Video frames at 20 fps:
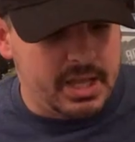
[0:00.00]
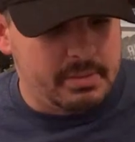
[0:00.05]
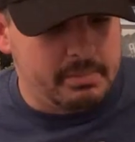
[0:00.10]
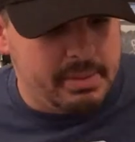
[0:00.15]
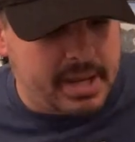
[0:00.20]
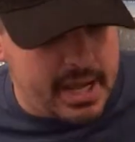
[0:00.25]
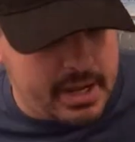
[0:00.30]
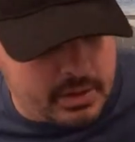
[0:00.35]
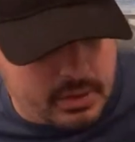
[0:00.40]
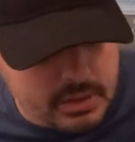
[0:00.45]
in
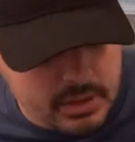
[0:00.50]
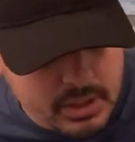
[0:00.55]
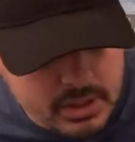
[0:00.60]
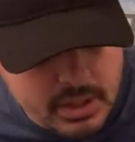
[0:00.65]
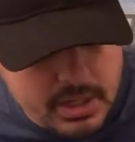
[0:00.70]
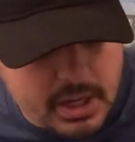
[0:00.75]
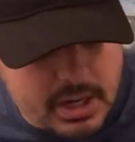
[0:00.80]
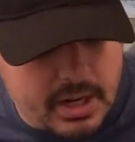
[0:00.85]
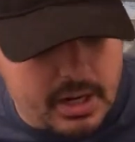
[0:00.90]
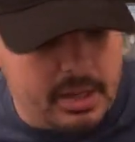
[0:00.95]
battle,
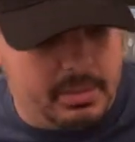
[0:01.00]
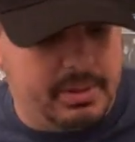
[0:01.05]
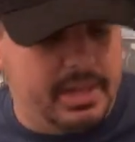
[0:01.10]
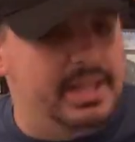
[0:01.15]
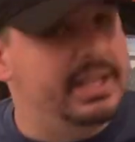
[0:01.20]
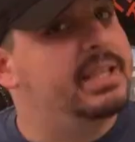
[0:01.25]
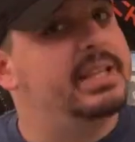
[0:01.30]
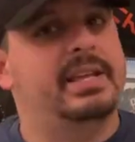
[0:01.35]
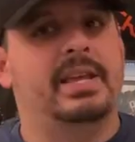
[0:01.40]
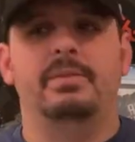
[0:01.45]

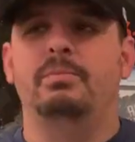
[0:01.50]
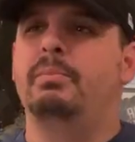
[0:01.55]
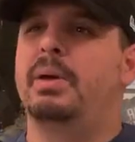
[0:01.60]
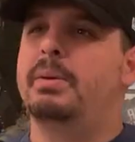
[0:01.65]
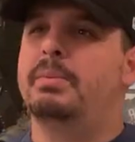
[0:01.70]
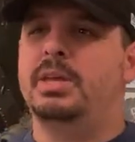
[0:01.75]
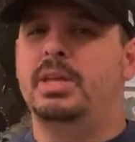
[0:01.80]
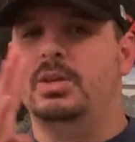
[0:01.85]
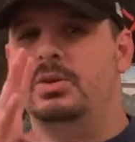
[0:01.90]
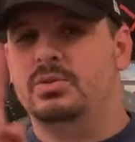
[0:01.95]
and
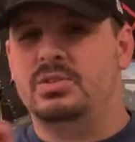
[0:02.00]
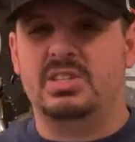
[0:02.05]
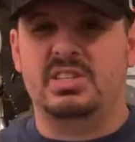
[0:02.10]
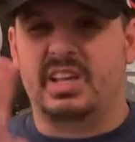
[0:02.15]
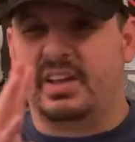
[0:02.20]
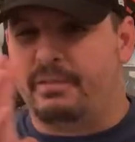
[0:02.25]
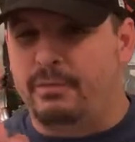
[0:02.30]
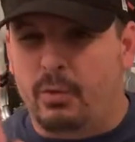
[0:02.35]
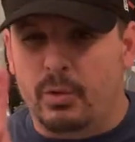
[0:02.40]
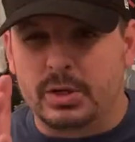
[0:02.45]
maybe he uses
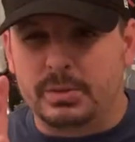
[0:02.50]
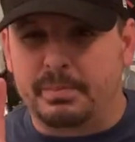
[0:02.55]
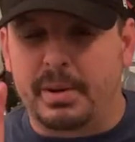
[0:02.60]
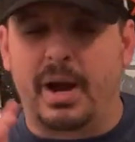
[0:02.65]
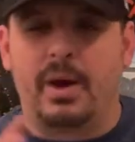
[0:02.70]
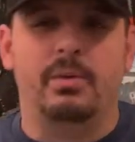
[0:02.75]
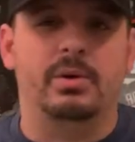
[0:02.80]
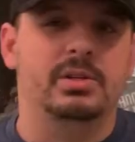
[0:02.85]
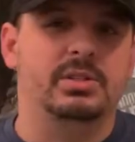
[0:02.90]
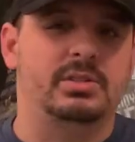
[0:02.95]
like force
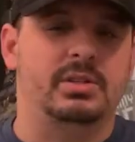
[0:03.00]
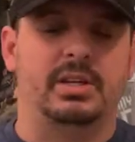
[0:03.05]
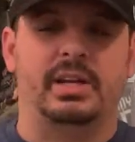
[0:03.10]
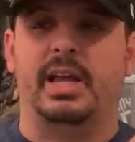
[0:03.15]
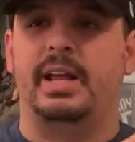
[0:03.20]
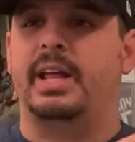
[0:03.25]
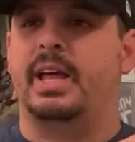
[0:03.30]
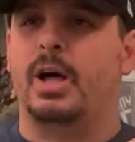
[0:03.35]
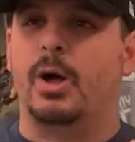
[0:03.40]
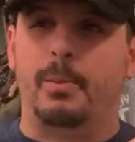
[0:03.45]
powers to
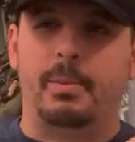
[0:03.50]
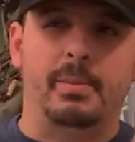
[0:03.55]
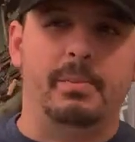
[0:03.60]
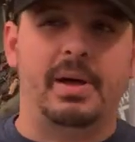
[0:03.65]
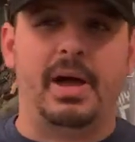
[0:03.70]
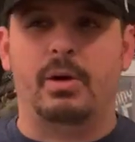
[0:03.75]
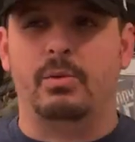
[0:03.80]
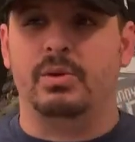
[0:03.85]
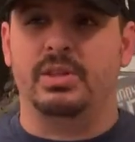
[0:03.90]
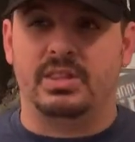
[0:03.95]
kind of help him
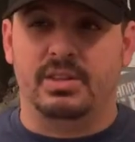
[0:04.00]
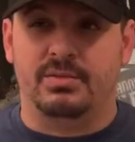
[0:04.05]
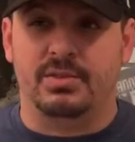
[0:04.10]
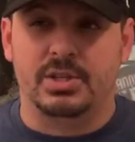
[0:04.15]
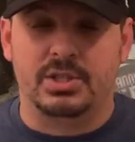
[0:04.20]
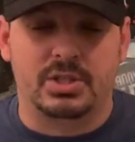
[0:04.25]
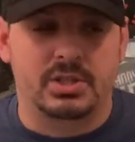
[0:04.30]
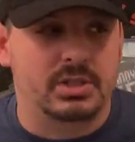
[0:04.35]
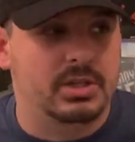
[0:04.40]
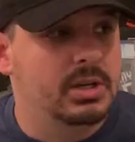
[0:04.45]
out with the
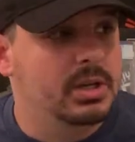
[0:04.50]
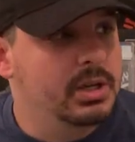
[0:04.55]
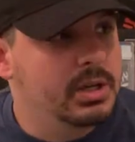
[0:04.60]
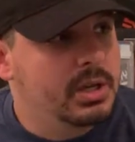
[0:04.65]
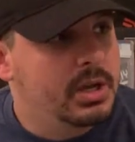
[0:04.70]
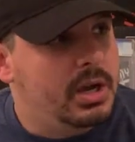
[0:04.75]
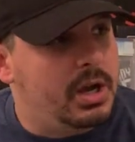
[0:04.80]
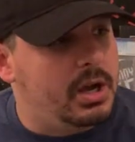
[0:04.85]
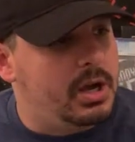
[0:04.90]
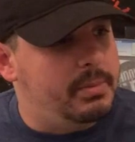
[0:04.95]
vision.
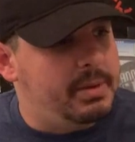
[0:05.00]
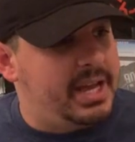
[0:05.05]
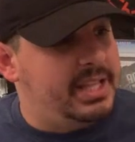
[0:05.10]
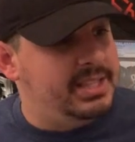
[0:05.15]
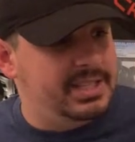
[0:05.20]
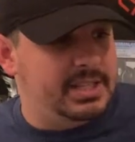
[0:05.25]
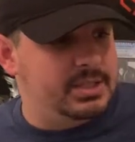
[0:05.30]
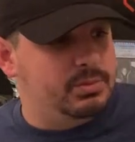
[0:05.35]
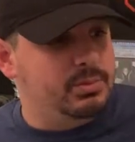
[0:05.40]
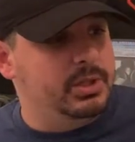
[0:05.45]
I
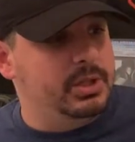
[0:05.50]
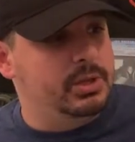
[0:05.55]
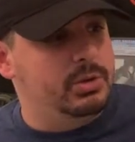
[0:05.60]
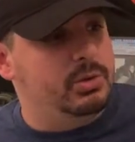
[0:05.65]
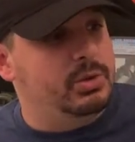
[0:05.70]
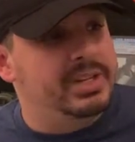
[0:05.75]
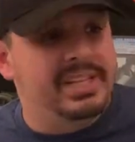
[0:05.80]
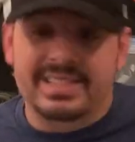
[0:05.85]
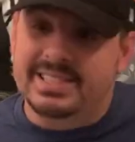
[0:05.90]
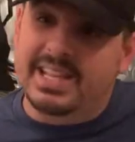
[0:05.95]
think that's really
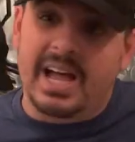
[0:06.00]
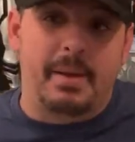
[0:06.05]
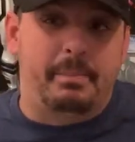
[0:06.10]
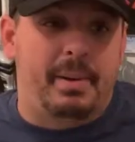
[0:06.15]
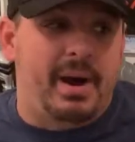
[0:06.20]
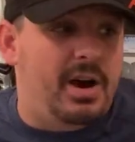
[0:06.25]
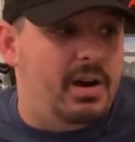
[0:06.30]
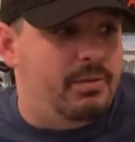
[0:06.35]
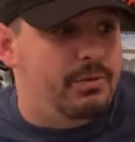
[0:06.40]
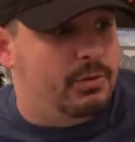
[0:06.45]
cool. He's that
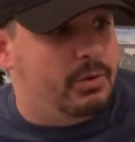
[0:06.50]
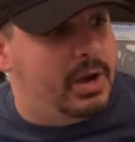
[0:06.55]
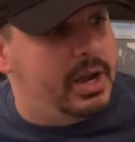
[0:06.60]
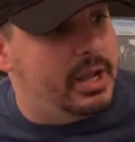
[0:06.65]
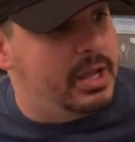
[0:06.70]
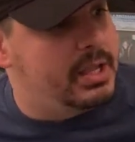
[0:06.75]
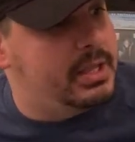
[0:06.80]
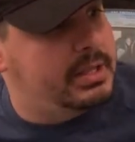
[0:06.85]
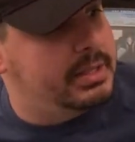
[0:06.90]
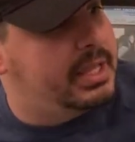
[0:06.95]
powerful
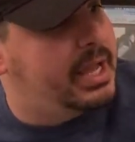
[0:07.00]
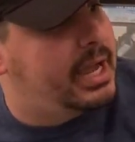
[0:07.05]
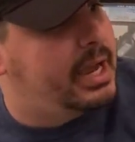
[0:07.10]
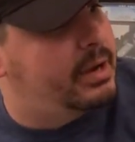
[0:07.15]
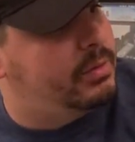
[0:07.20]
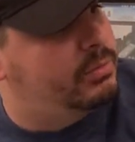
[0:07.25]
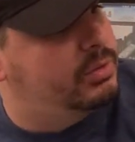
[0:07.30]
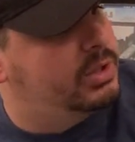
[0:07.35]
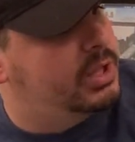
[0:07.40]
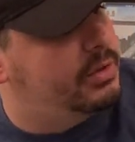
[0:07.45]
that
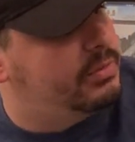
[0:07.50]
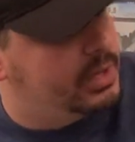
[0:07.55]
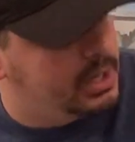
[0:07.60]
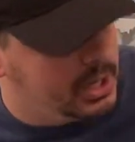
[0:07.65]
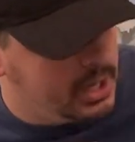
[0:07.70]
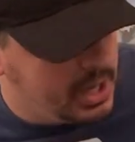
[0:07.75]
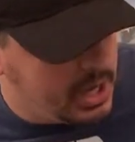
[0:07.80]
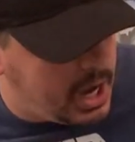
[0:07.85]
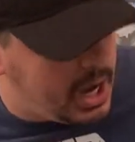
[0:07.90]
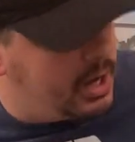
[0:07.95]
I would love it.
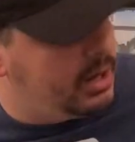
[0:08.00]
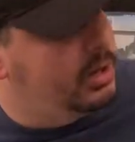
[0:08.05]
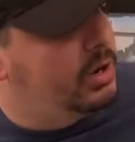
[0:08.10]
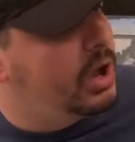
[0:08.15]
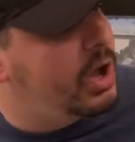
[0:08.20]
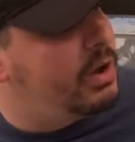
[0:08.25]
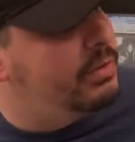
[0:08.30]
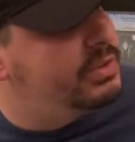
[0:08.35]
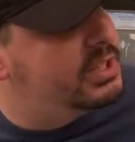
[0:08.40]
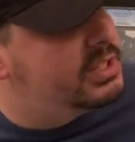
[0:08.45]
I
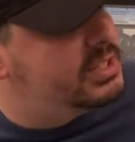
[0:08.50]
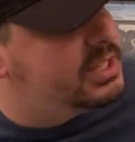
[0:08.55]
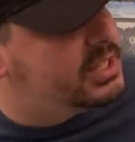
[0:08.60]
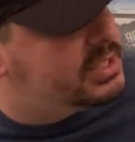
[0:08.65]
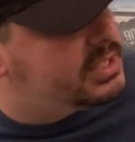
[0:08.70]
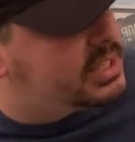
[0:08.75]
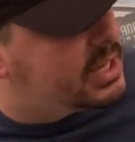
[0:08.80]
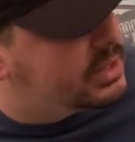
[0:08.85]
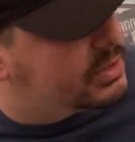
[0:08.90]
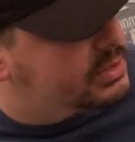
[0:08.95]
love the
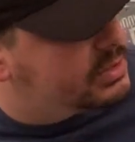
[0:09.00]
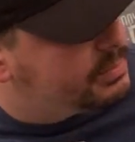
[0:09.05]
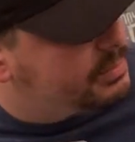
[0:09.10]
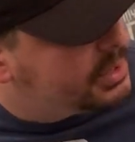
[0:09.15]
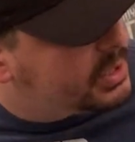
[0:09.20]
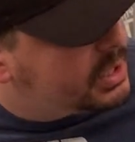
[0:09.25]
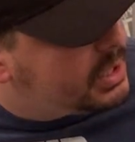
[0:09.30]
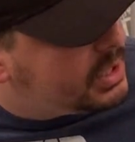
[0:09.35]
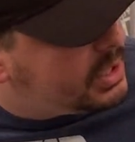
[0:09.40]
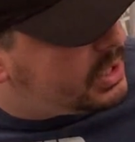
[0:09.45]
details
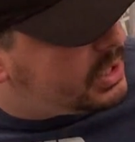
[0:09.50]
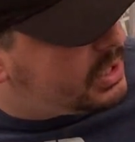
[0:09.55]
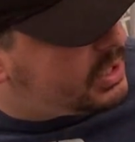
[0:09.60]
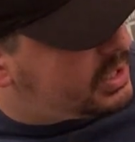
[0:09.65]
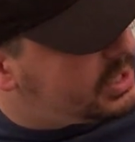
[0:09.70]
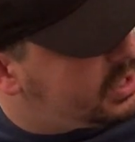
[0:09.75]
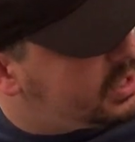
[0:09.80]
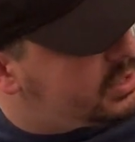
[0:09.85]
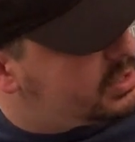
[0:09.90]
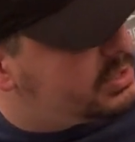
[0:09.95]
in
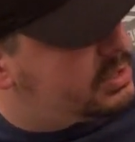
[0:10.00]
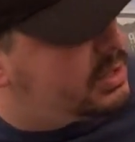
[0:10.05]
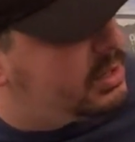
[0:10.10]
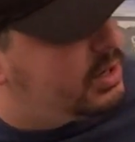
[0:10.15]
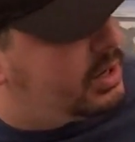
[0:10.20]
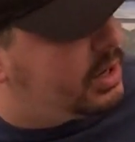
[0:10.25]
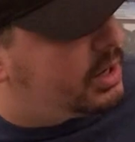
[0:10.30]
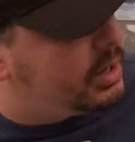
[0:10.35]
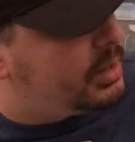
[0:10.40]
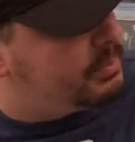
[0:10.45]
his
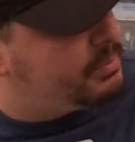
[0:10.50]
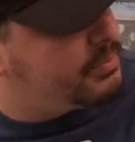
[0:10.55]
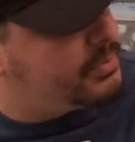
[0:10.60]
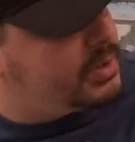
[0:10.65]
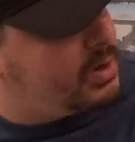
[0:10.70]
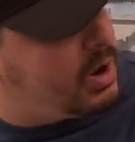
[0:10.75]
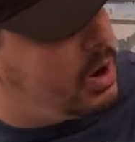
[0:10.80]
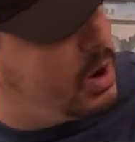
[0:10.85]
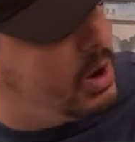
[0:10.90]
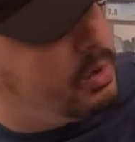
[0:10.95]

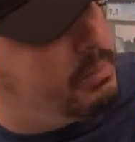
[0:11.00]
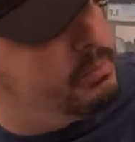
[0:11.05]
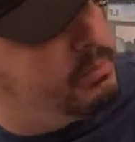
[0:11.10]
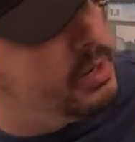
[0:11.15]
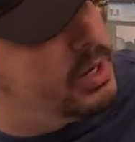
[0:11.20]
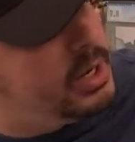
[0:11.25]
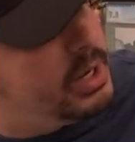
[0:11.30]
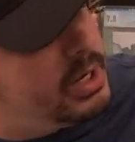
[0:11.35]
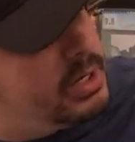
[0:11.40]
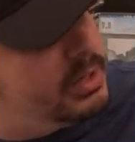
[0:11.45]

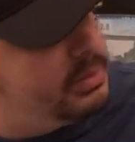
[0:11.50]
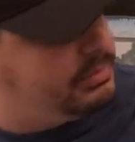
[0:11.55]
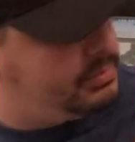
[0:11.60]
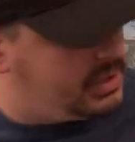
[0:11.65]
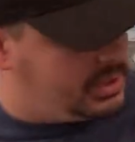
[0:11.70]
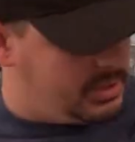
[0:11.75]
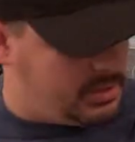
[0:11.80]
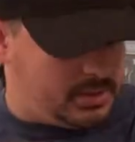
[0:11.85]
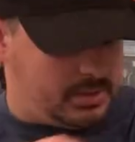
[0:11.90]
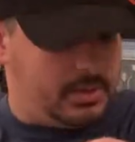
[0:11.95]
arm,
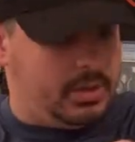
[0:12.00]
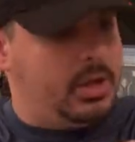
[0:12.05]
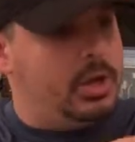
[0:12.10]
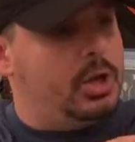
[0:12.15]
his